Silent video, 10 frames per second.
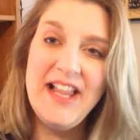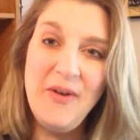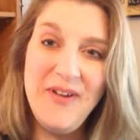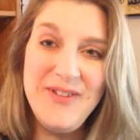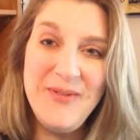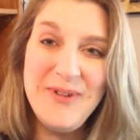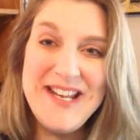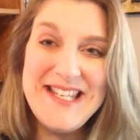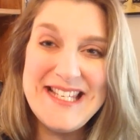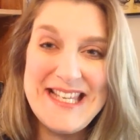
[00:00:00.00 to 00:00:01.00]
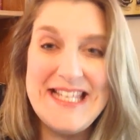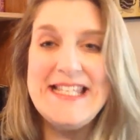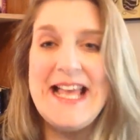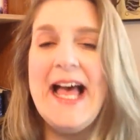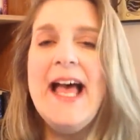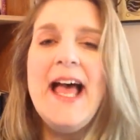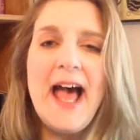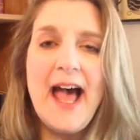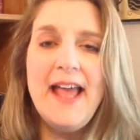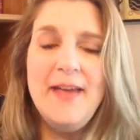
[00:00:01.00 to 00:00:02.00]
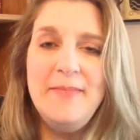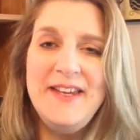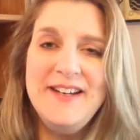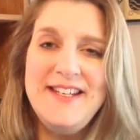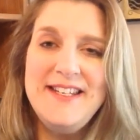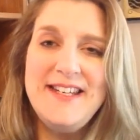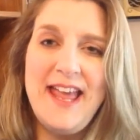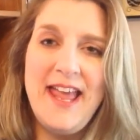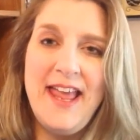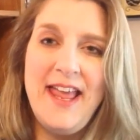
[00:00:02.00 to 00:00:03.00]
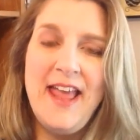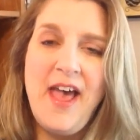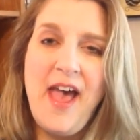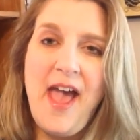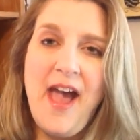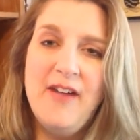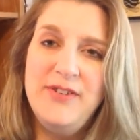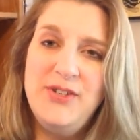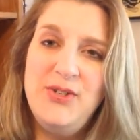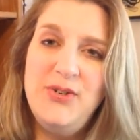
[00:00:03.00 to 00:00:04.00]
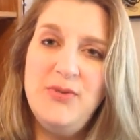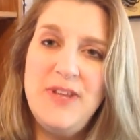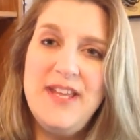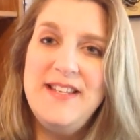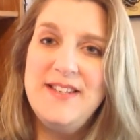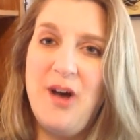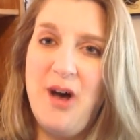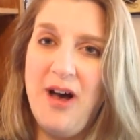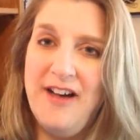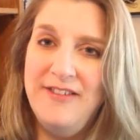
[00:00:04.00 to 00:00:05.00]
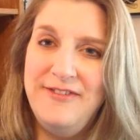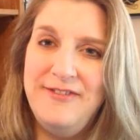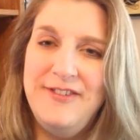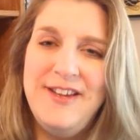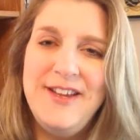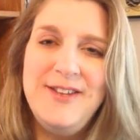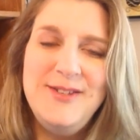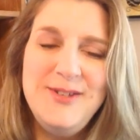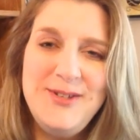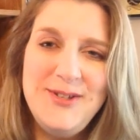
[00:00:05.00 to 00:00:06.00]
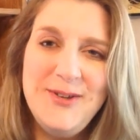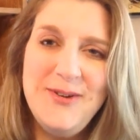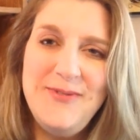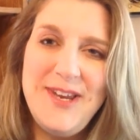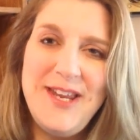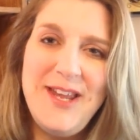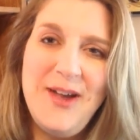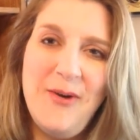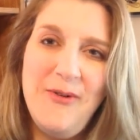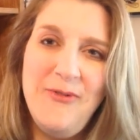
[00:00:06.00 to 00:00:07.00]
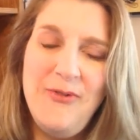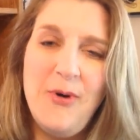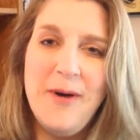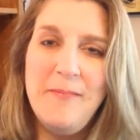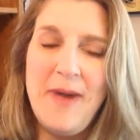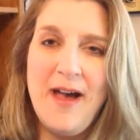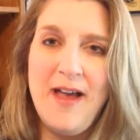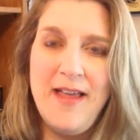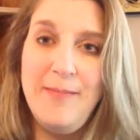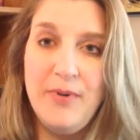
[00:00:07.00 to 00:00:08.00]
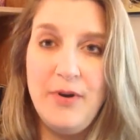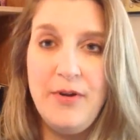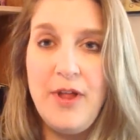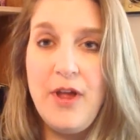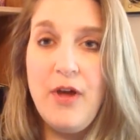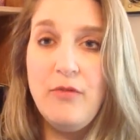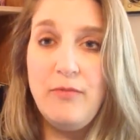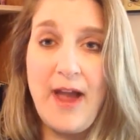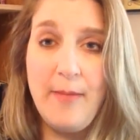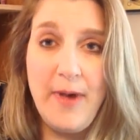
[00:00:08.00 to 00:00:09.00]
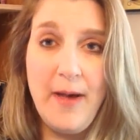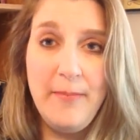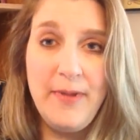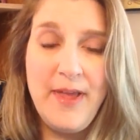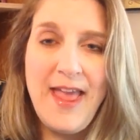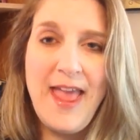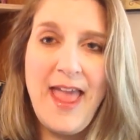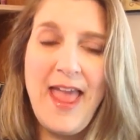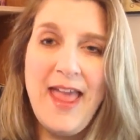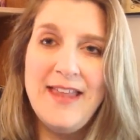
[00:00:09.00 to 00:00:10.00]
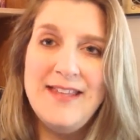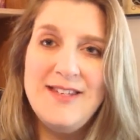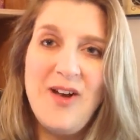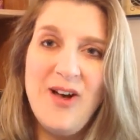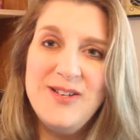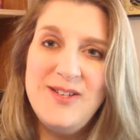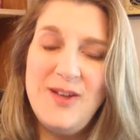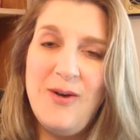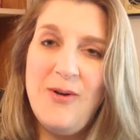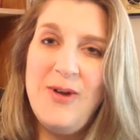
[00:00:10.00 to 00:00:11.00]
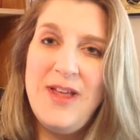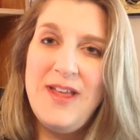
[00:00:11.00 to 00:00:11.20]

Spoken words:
Hello everyone, it's Lisa. I am here today after 2 weeks off to do a video for my April wrap-up, and also